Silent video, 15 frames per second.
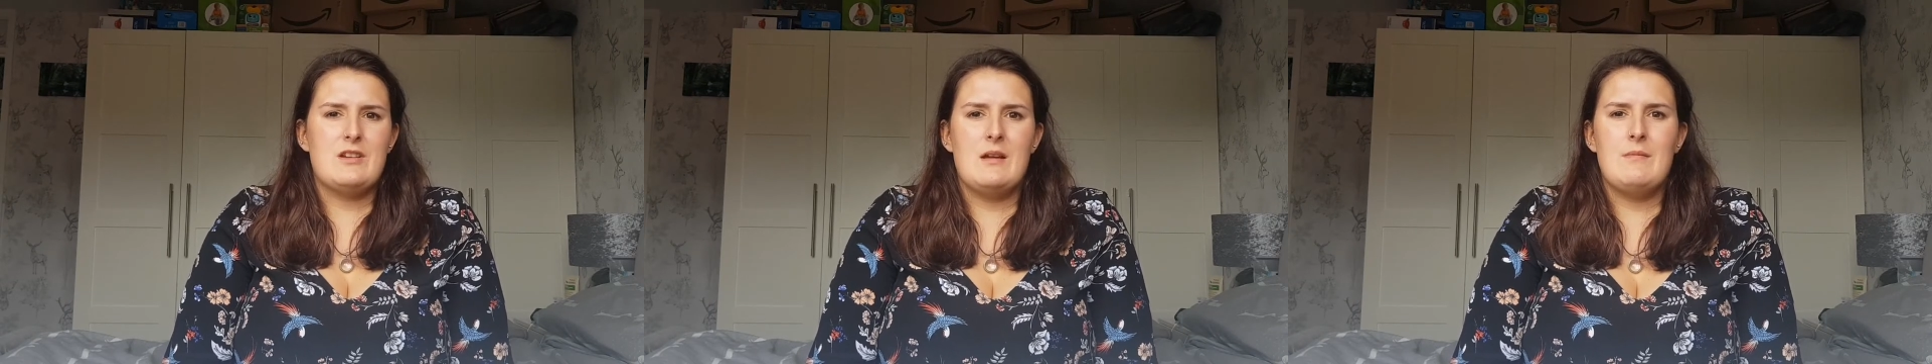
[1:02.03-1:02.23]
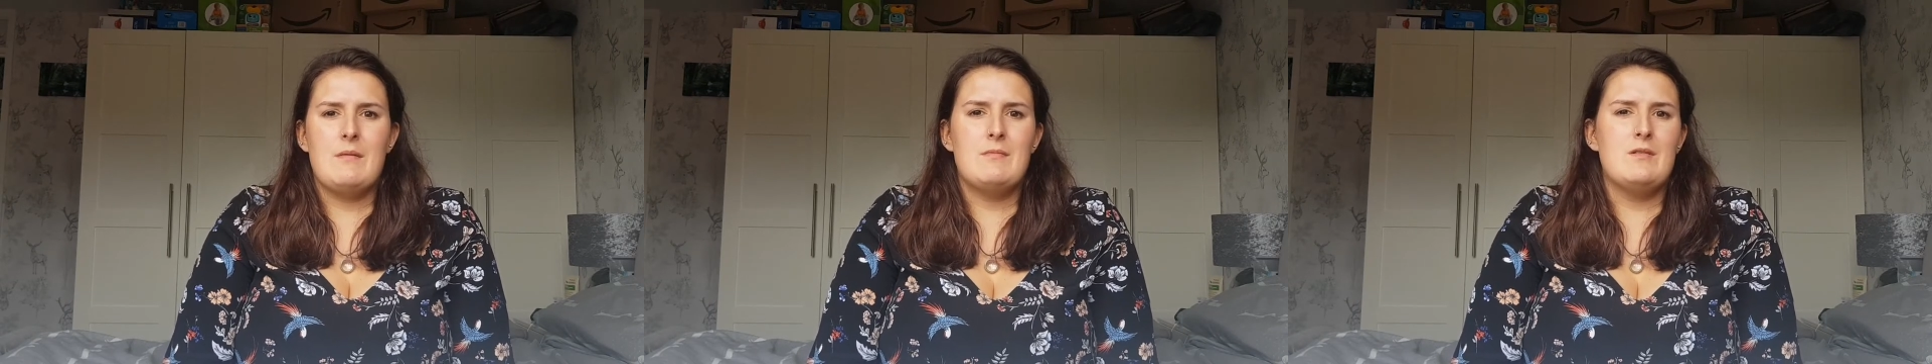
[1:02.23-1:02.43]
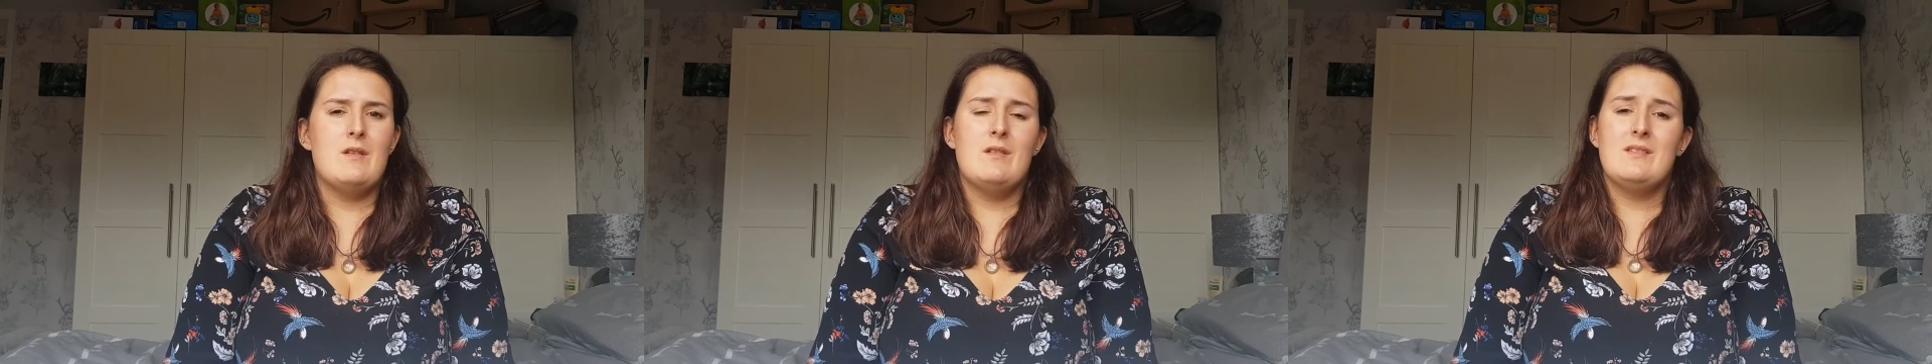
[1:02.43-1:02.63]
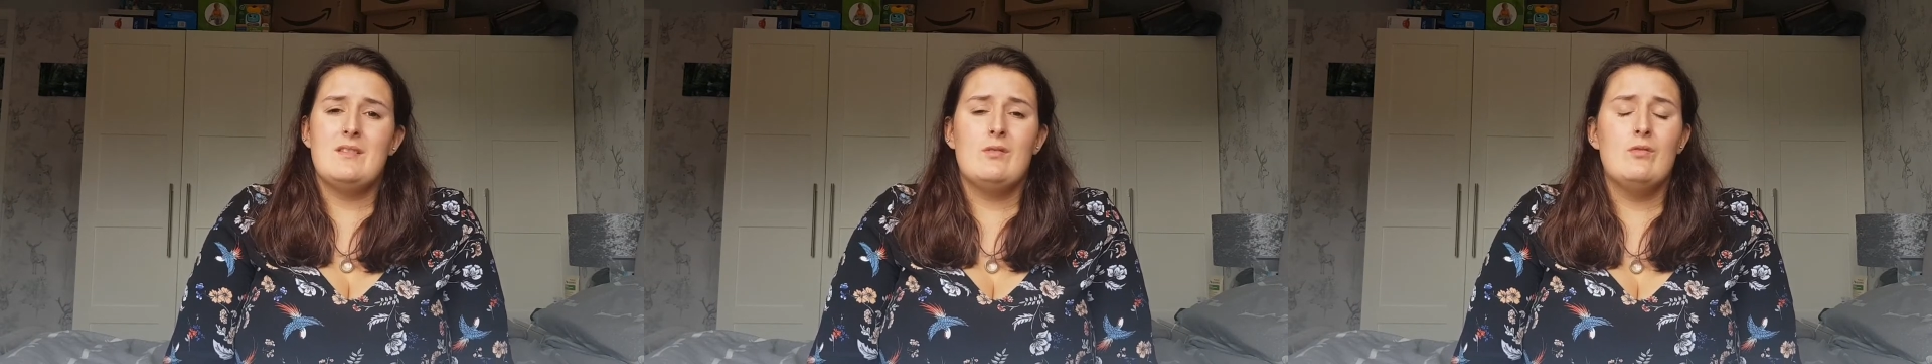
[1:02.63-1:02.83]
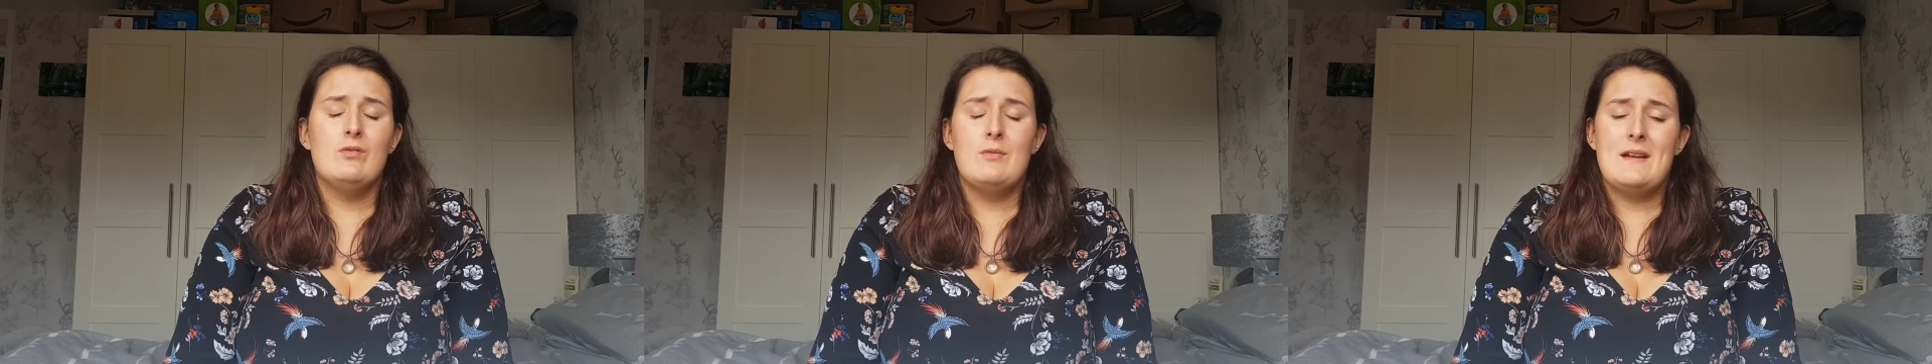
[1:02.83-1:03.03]
care baby units
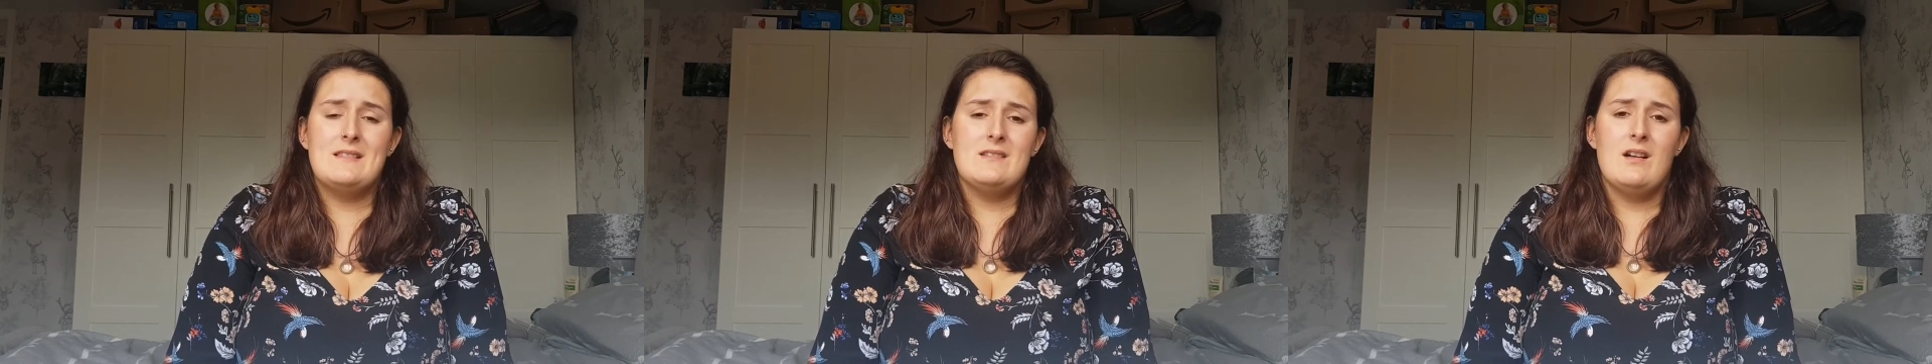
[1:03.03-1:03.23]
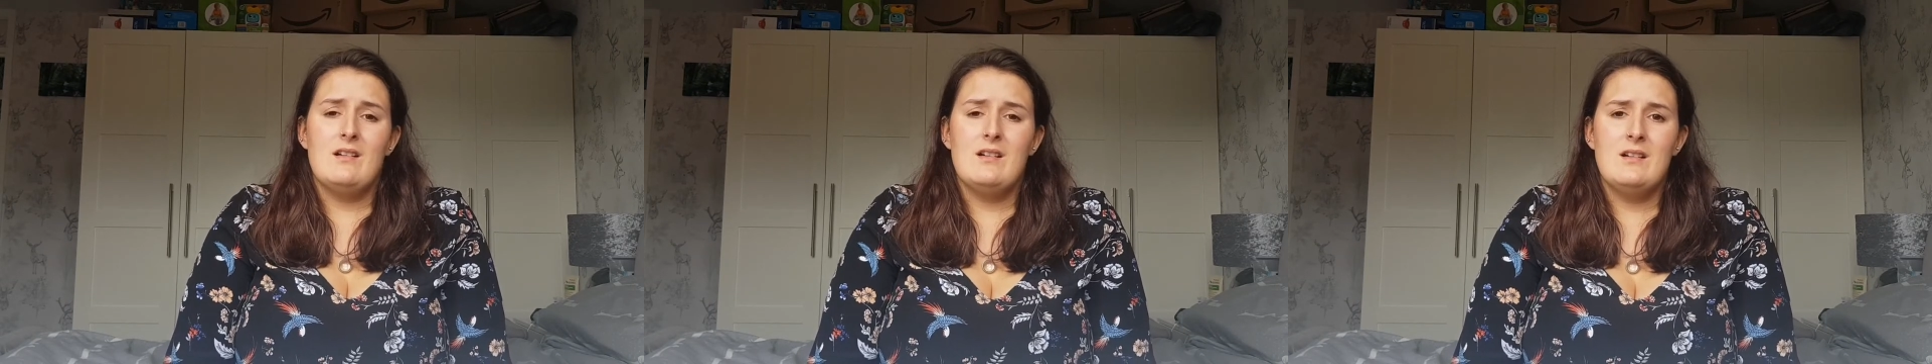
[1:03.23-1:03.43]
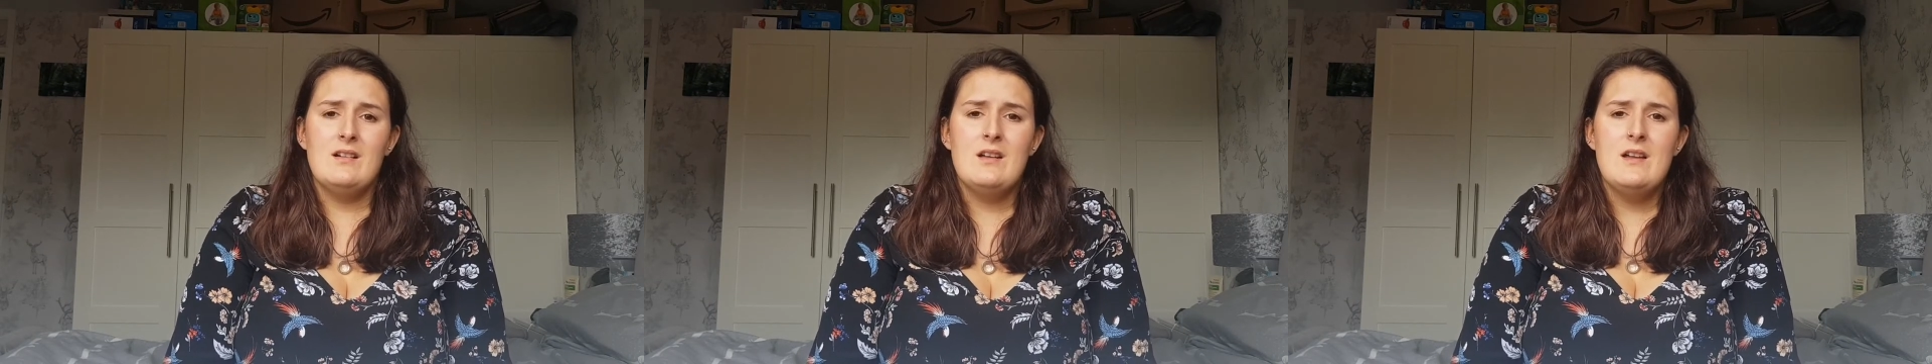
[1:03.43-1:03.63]
always are.